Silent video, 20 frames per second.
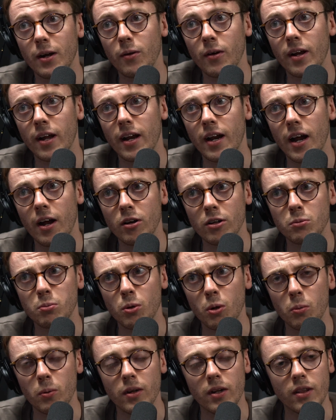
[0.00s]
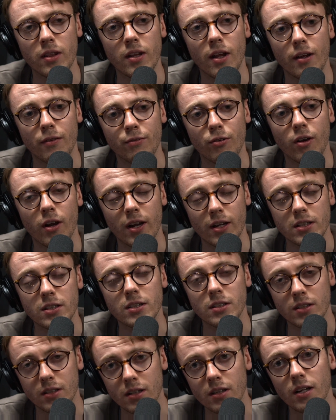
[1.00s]
out again. I was probably in there for
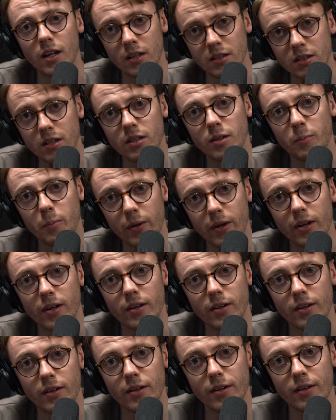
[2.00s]
less than a minute.